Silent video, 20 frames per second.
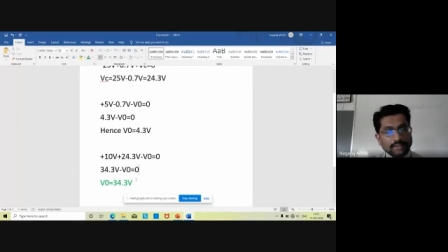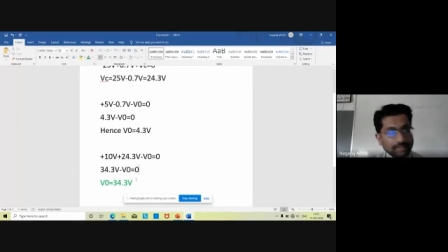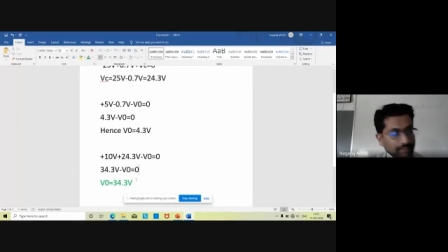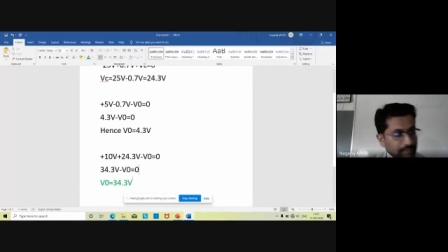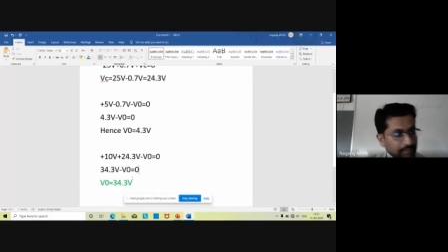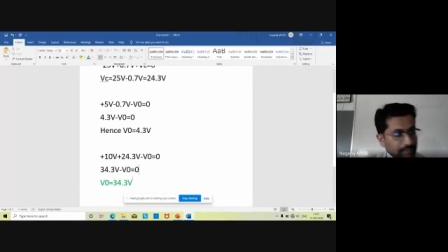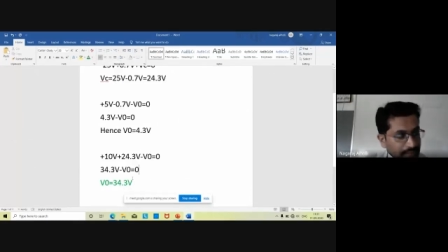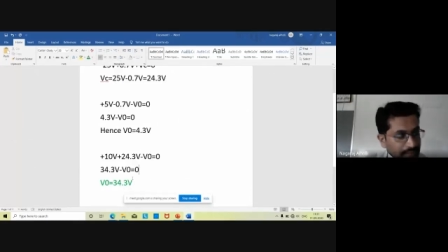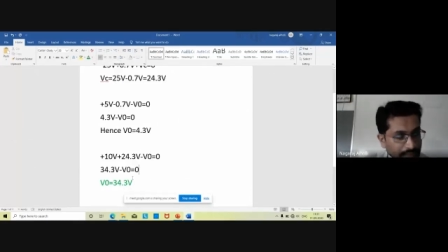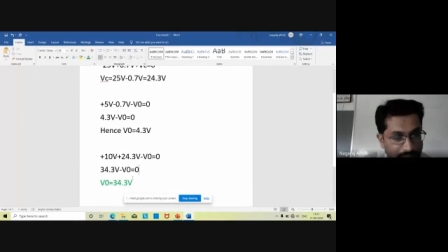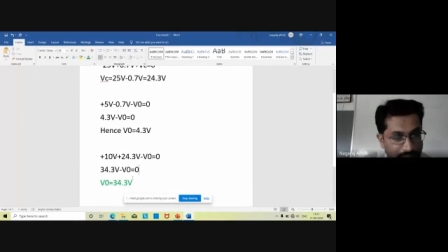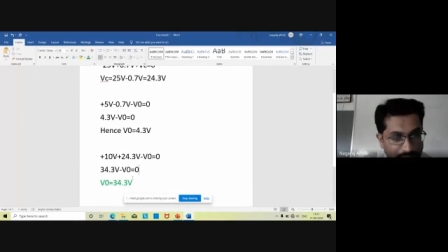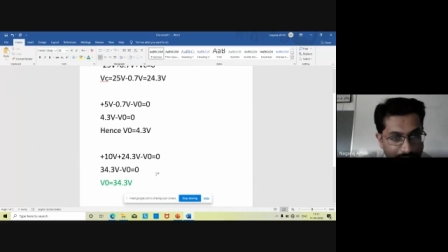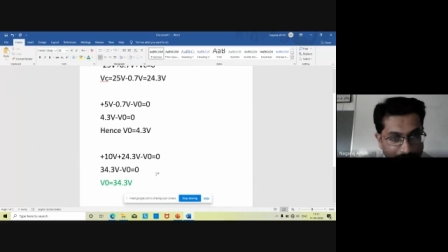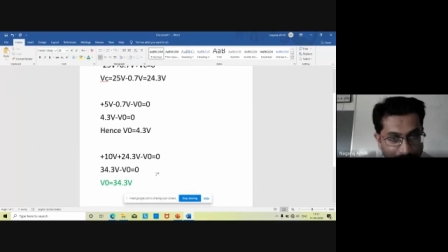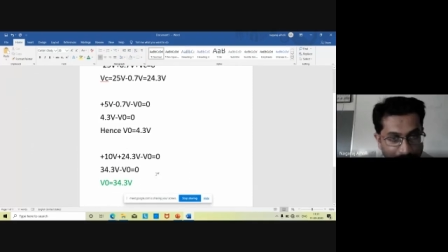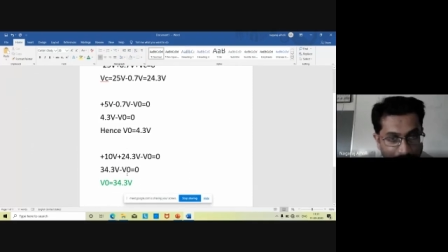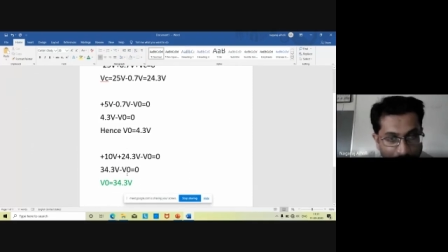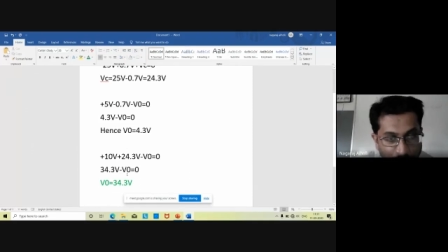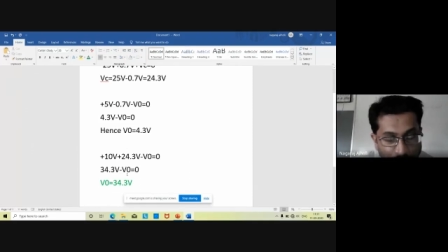
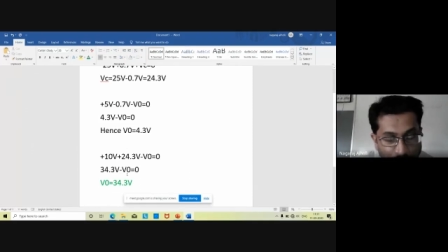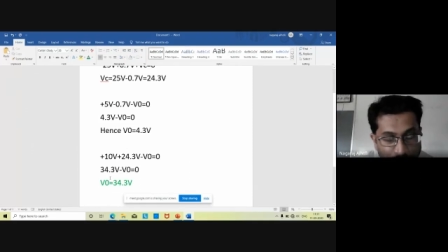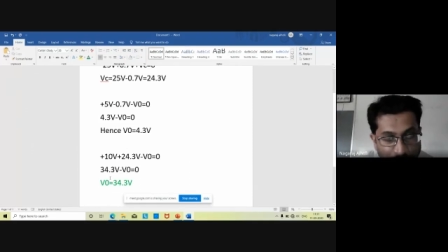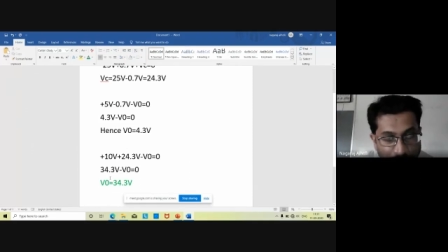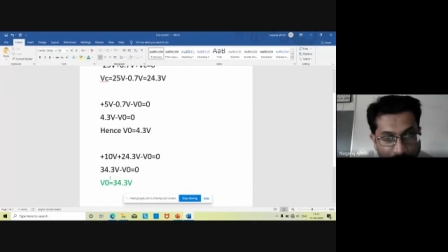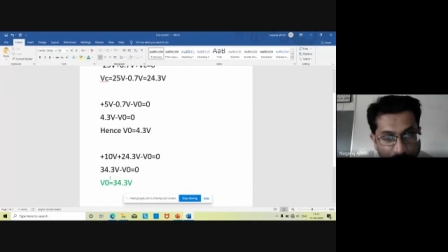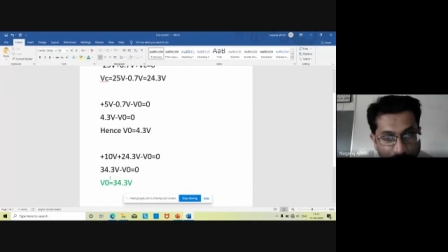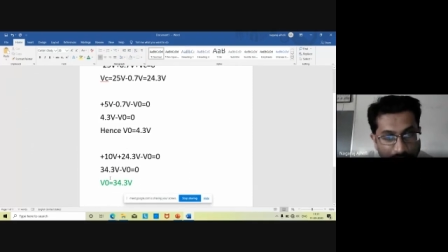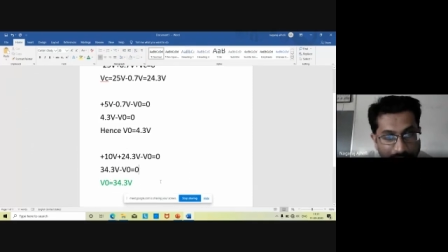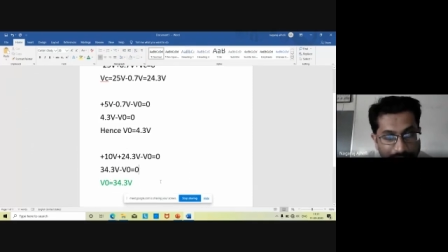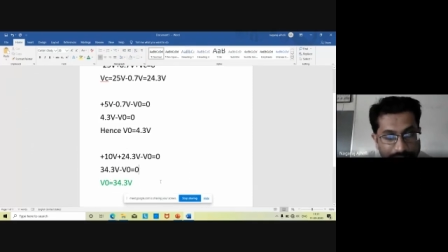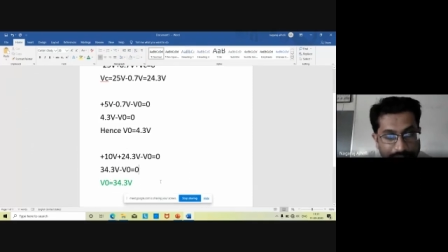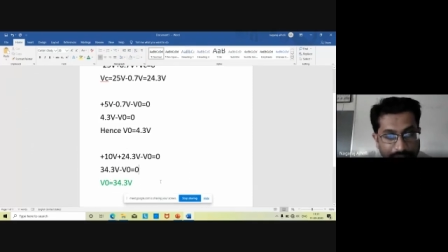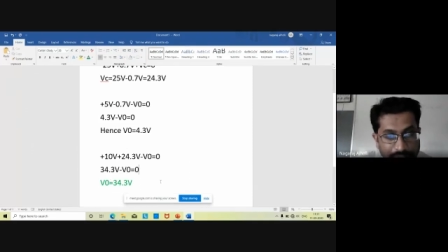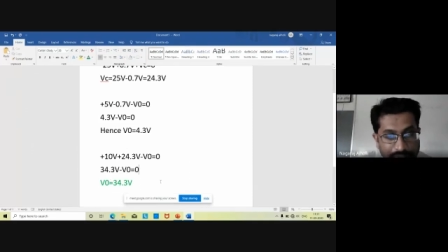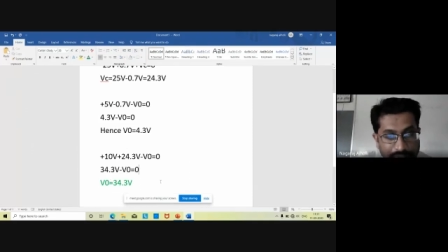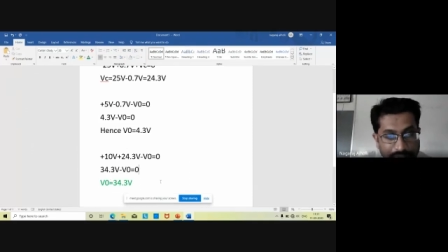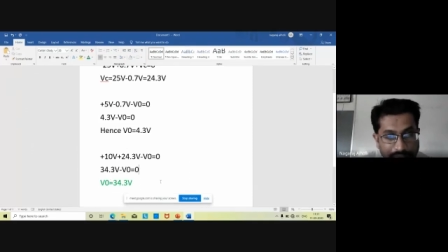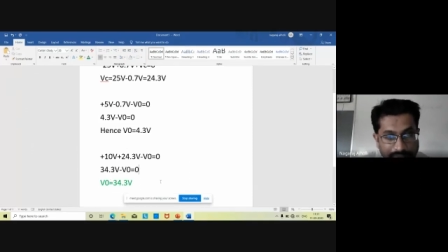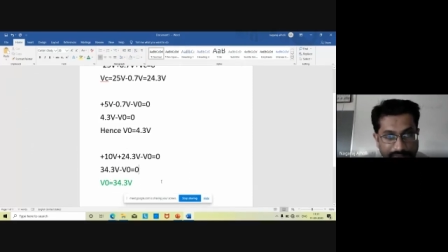the positive half
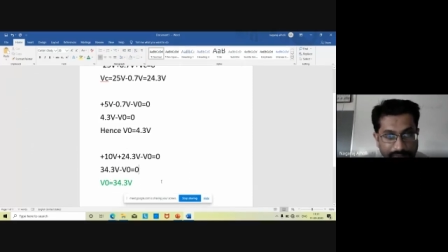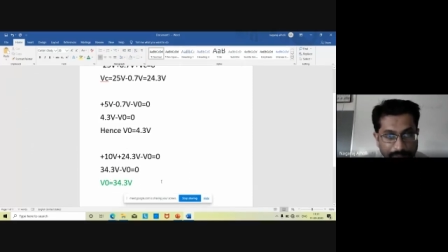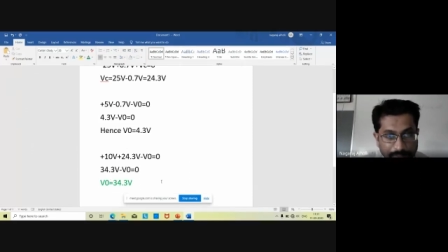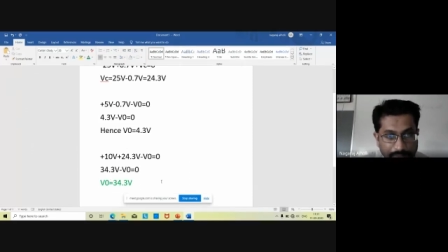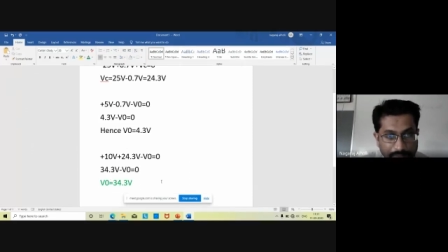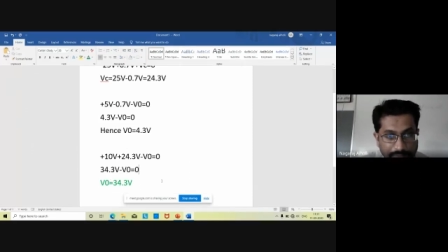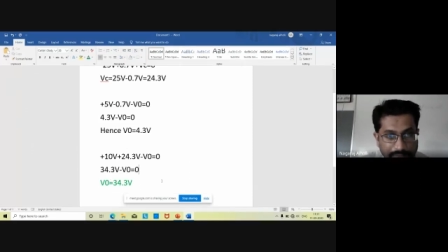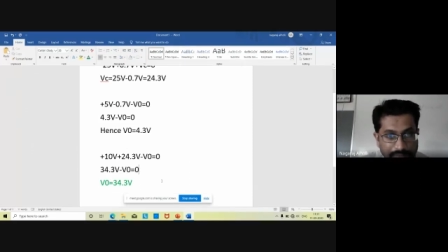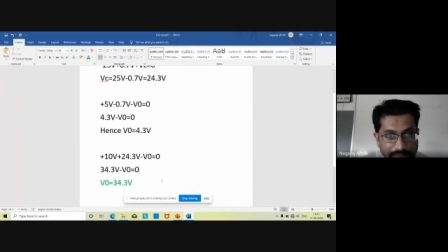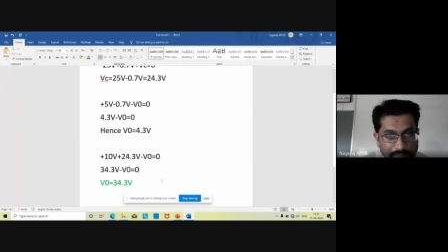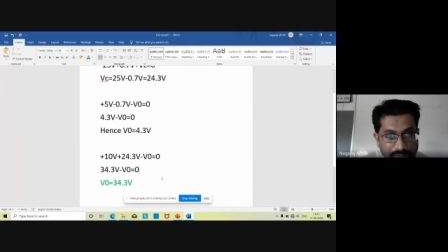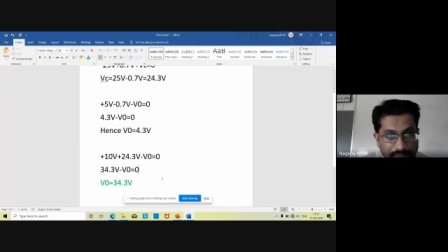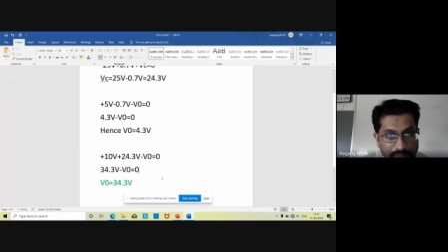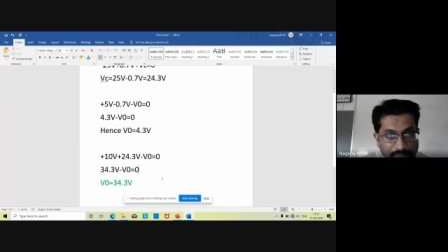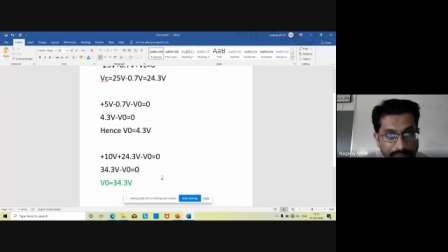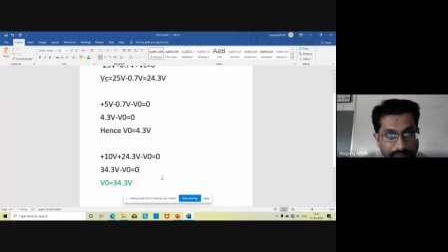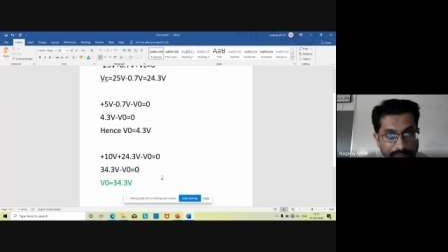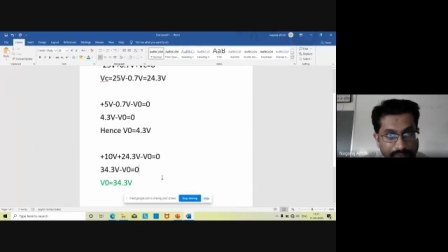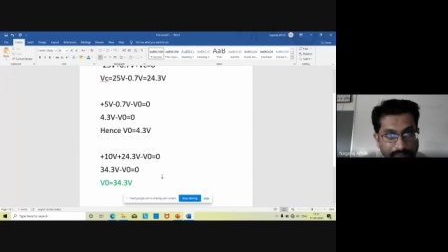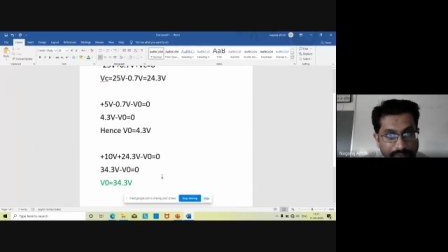cycle is applied.
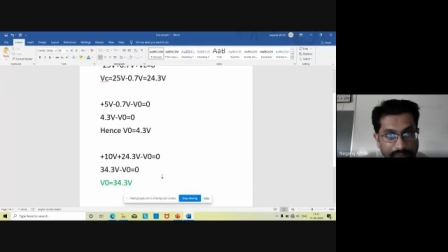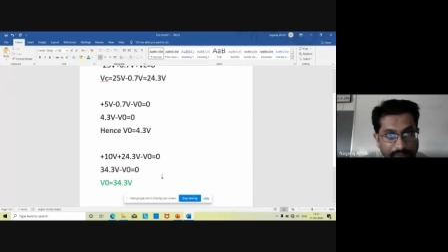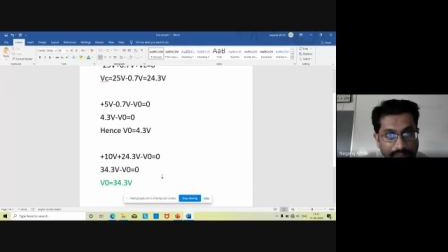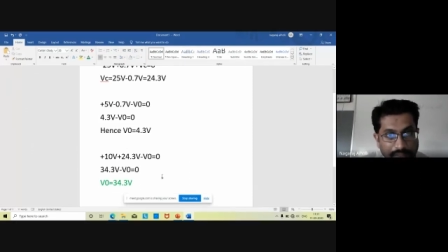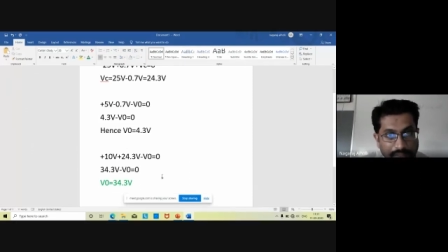Okay.